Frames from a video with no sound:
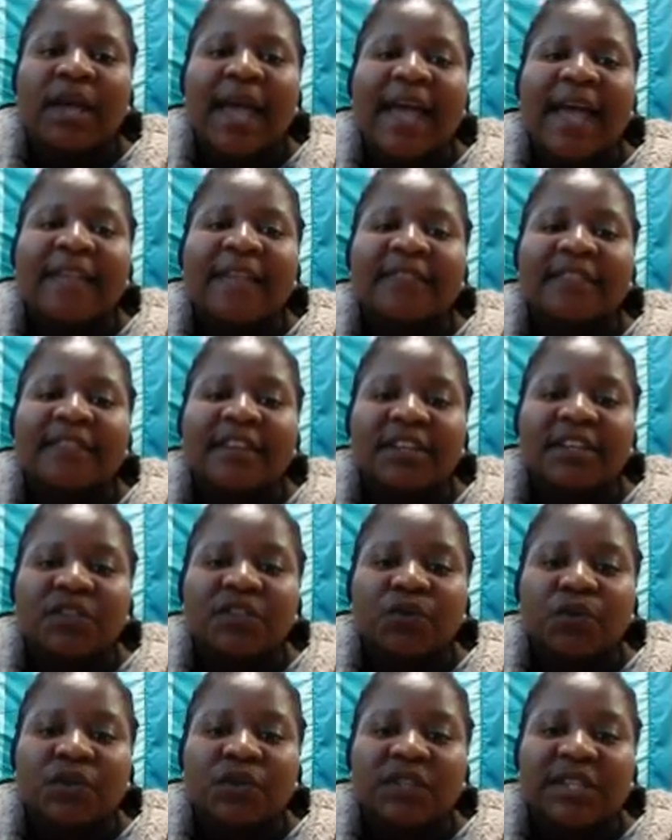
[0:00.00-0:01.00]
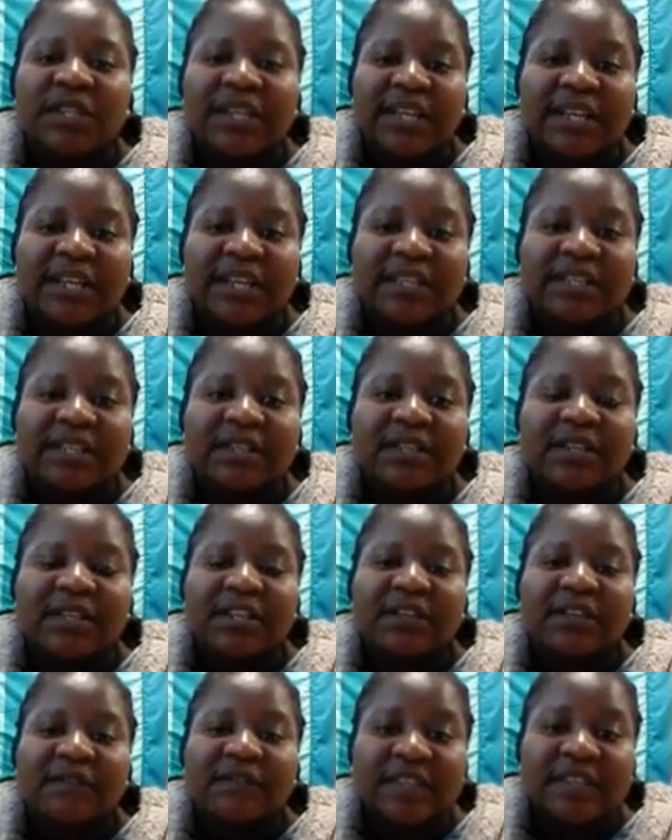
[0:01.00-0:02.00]
And this was later
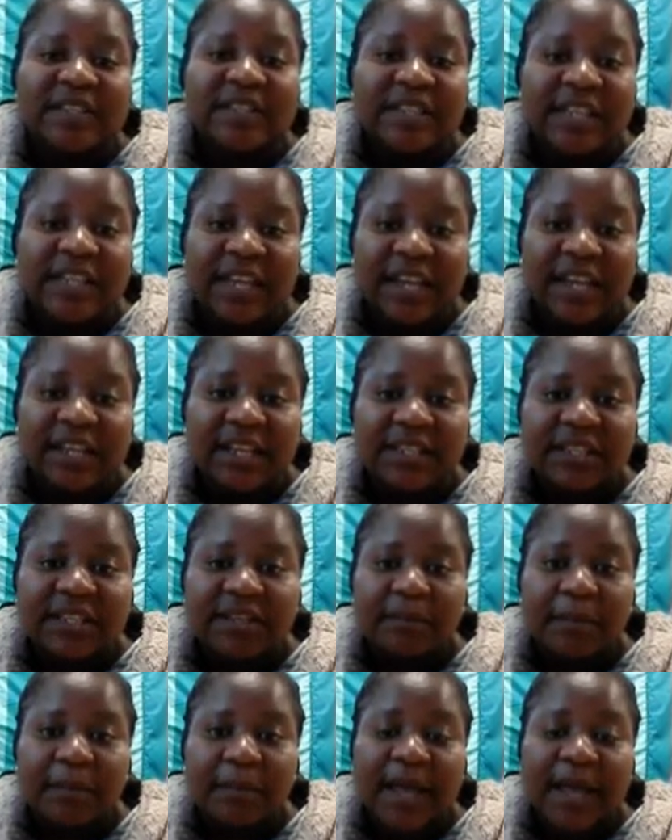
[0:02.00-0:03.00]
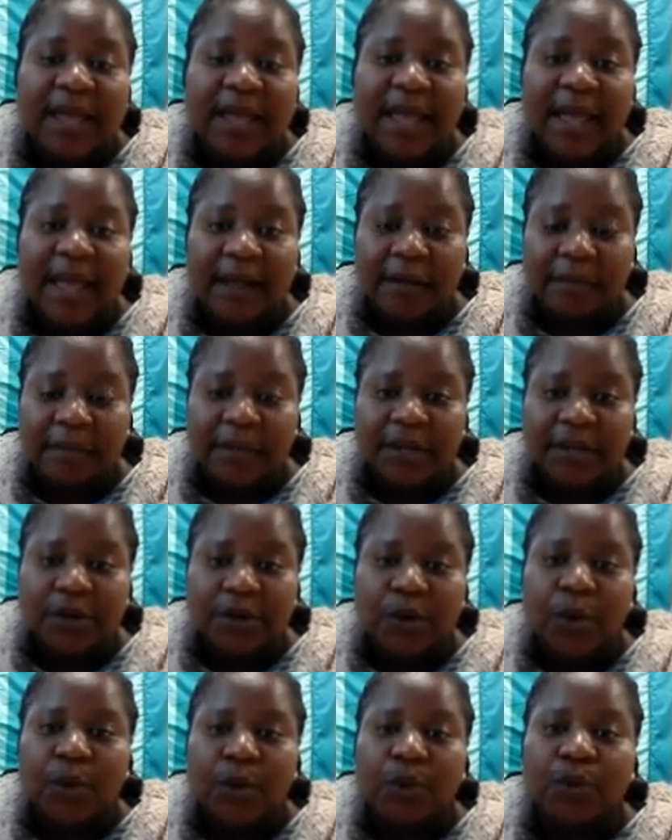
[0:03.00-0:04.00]
investigated by
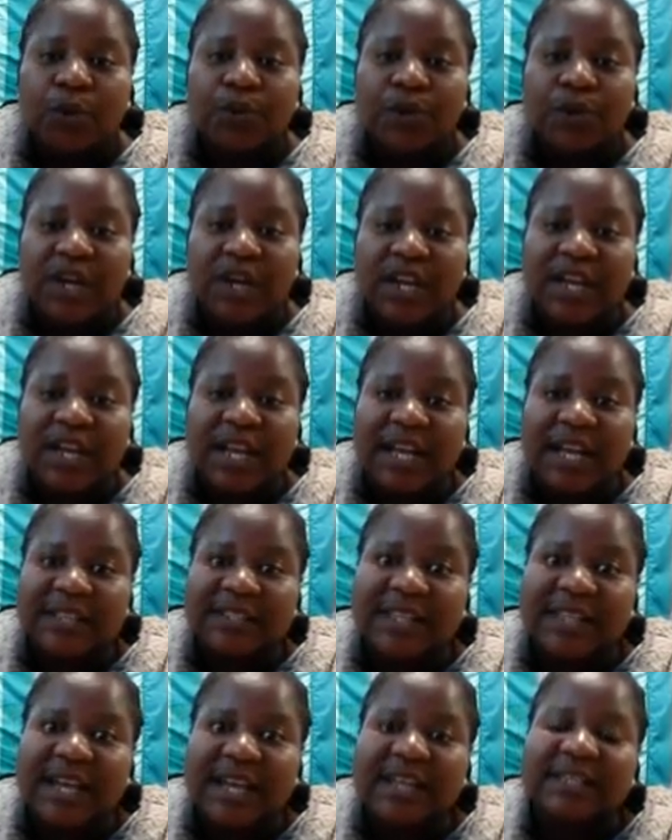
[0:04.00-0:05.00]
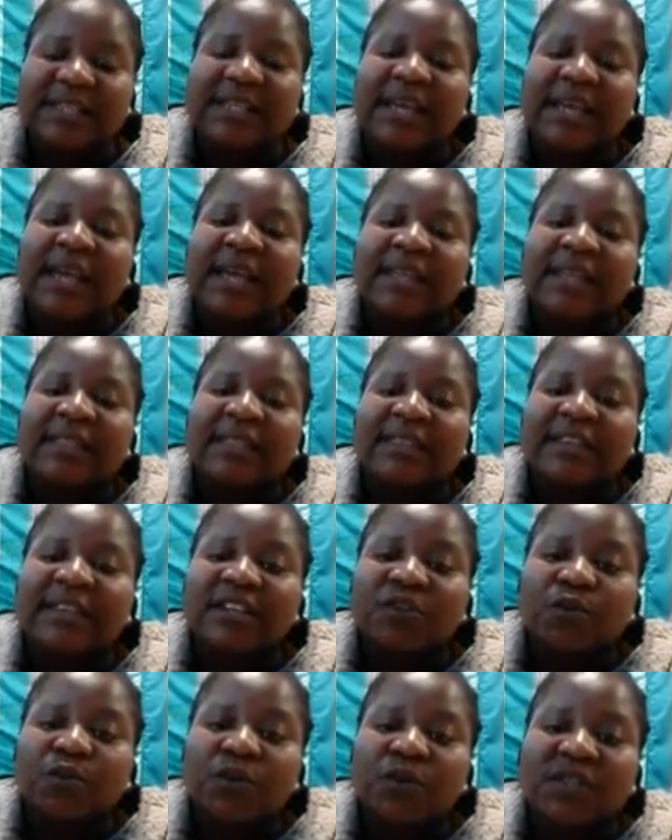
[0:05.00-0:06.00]
Ekman, who realized that
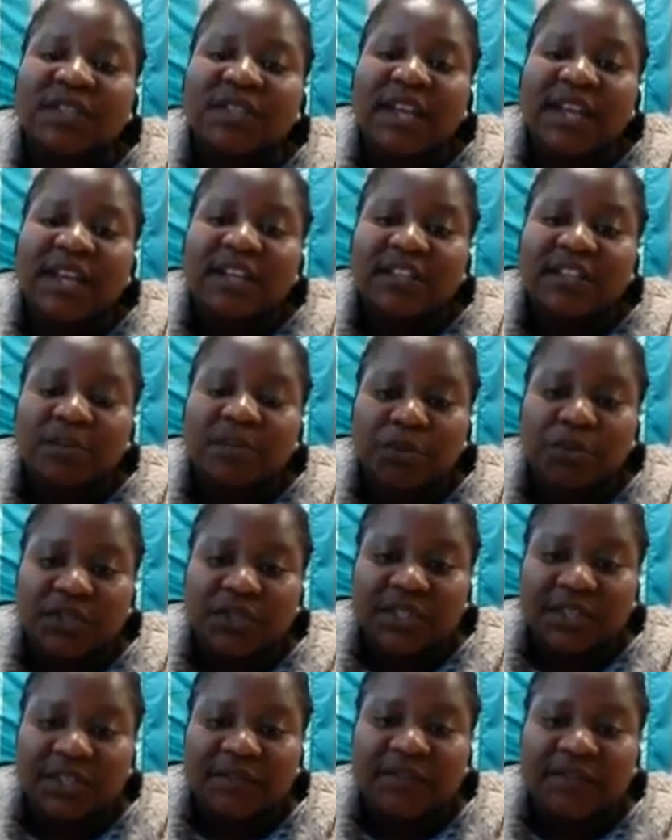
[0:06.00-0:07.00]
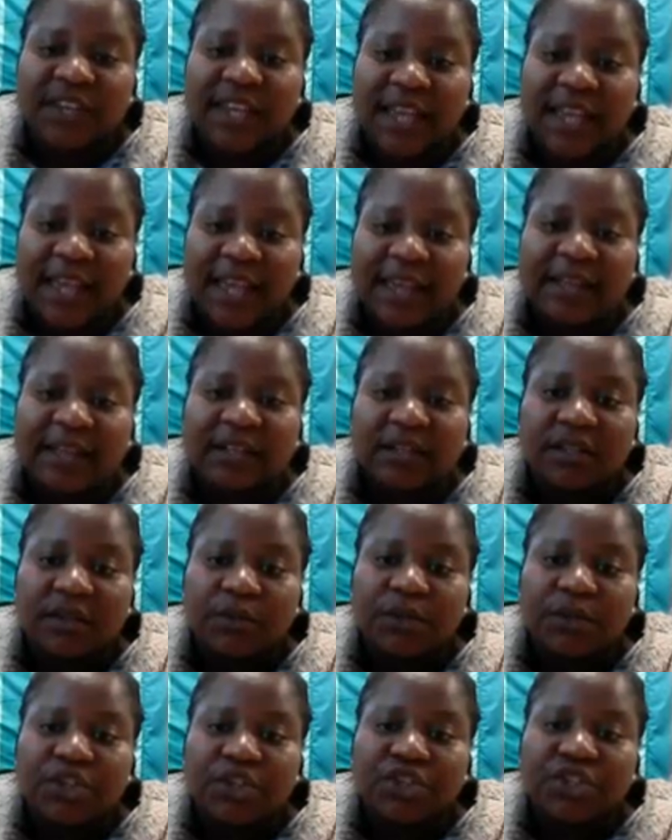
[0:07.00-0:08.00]
this was at a specific angle,
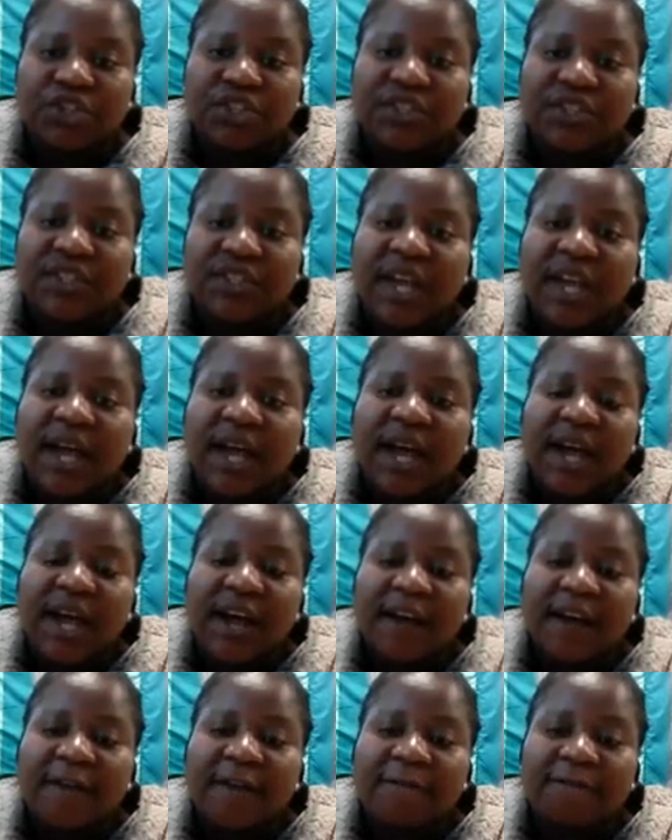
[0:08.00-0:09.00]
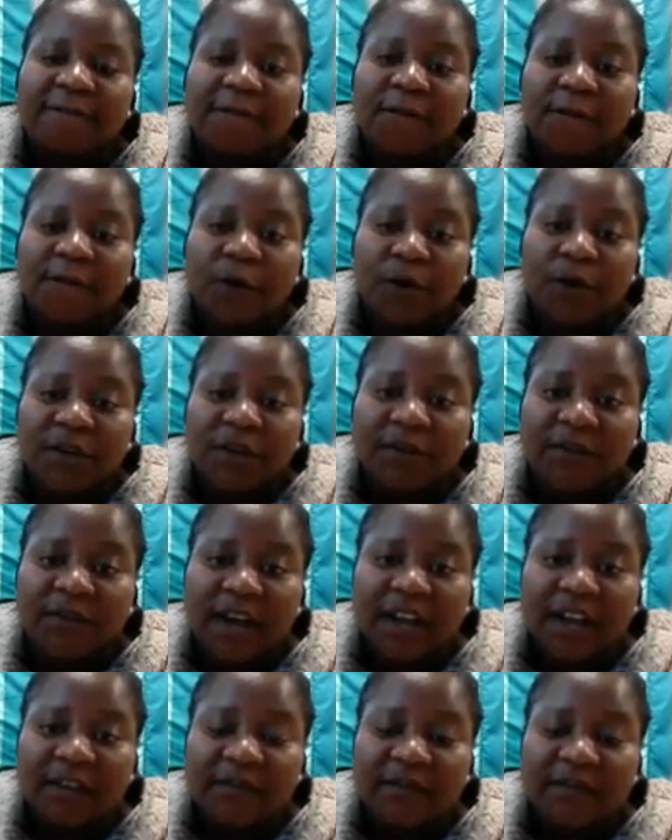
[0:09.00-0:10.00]
which is a
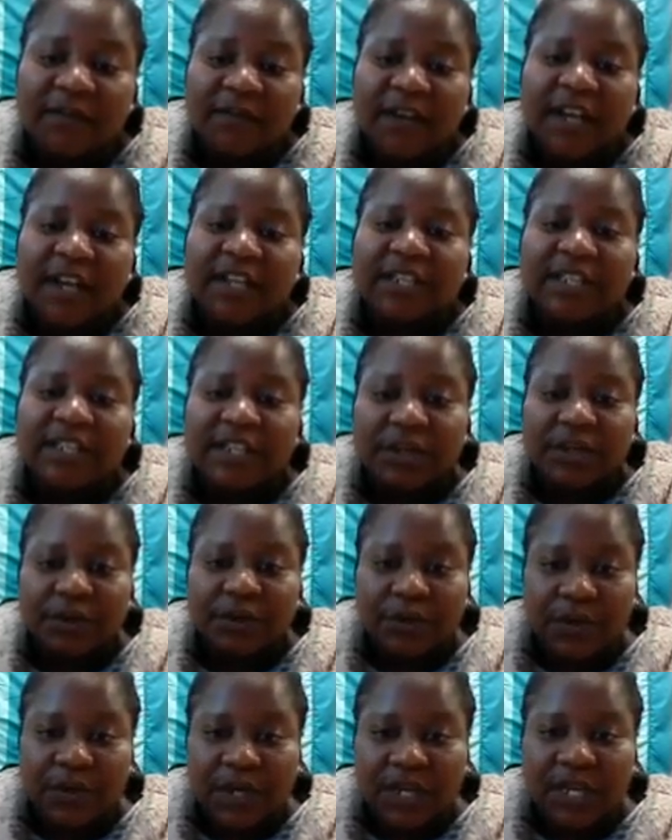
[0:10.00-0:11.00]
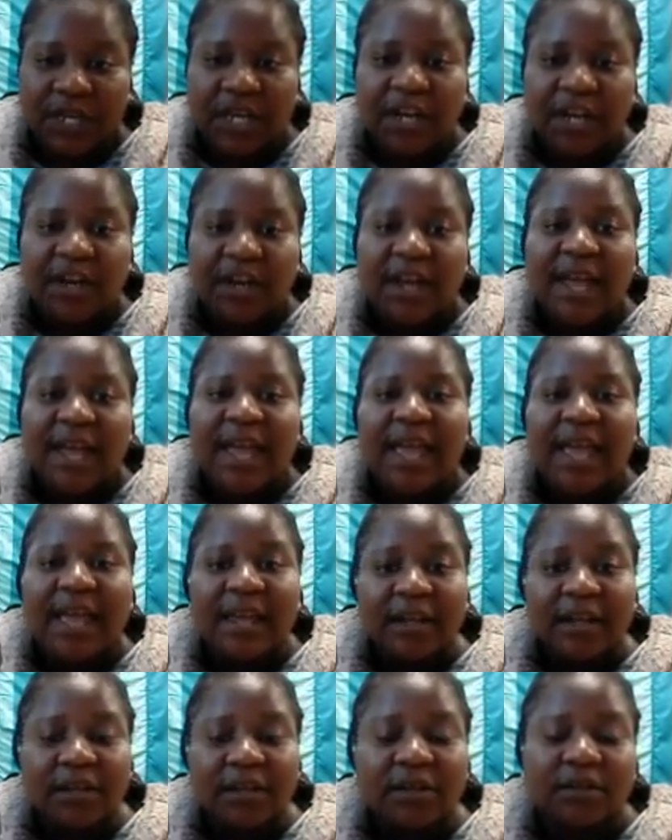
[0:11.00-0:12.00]
45-degree
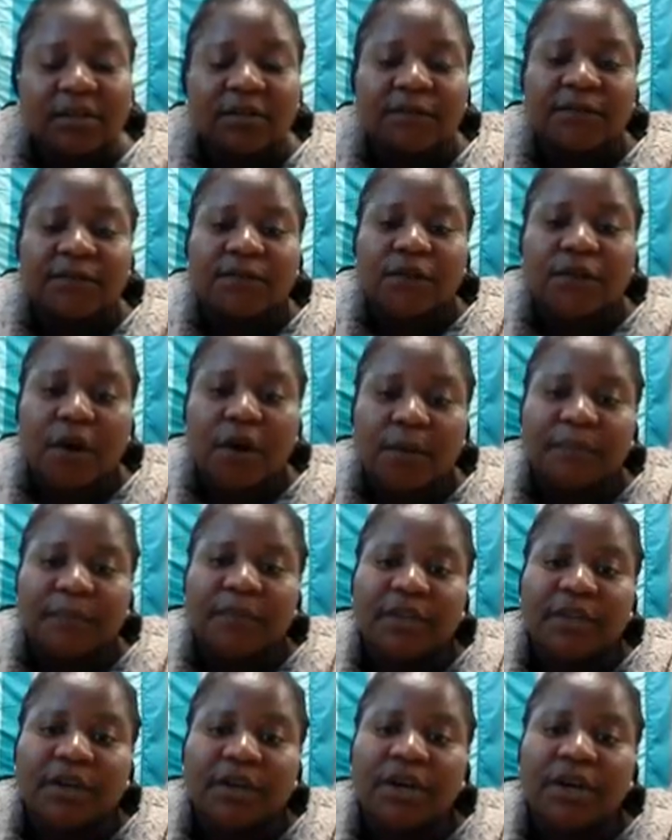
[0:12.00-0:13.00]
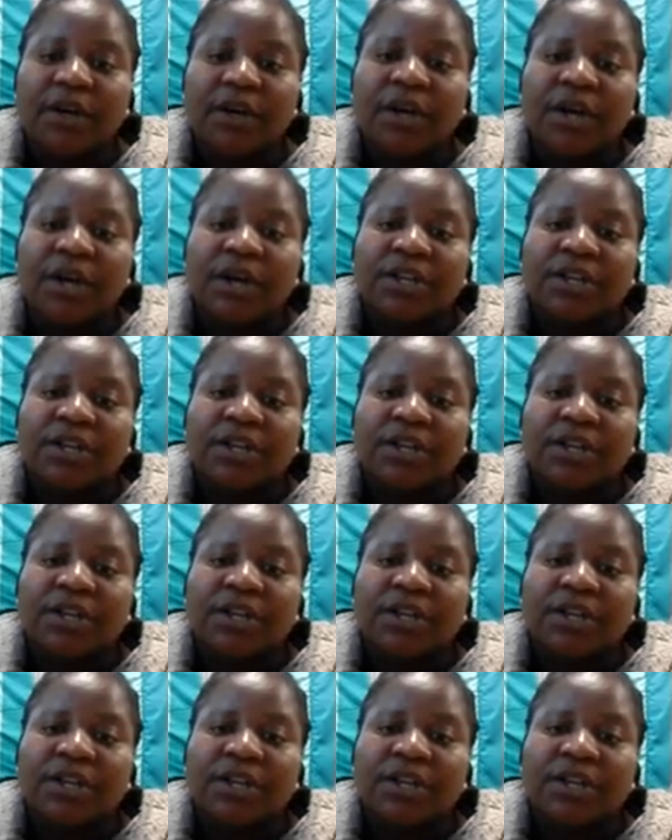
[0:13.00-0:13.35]
angle from the